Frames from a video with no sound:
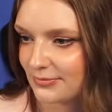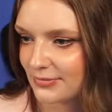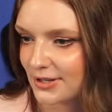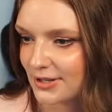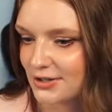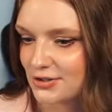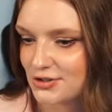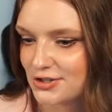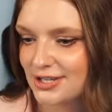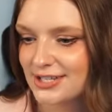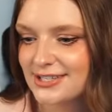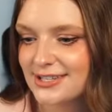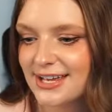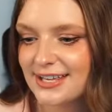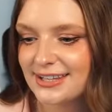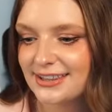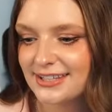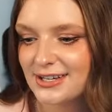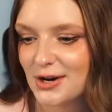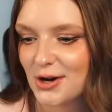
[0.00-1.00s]
She's like
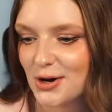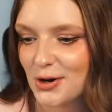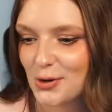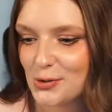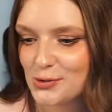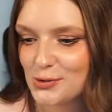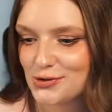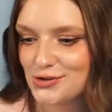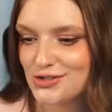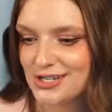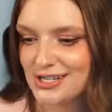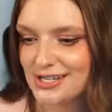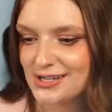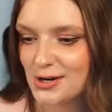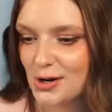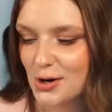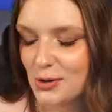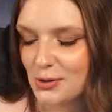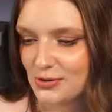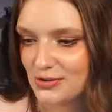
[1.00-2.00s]
the OG,
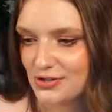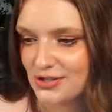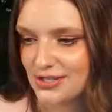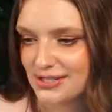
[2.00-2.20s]
OG